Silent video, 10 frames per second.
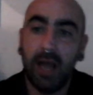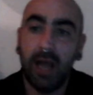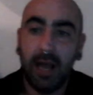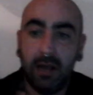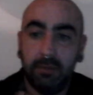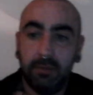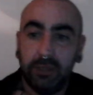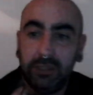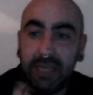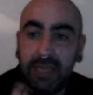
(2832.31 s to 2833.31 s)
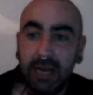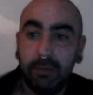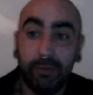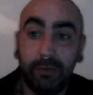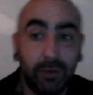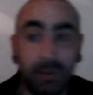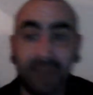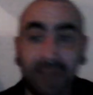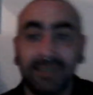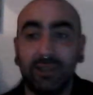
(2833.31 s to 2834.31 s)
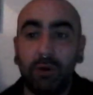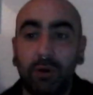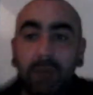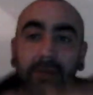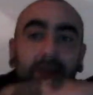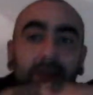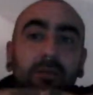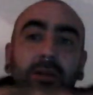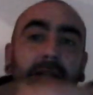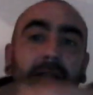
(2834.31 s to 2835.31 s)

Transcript: But just get in before the prices go up, you know.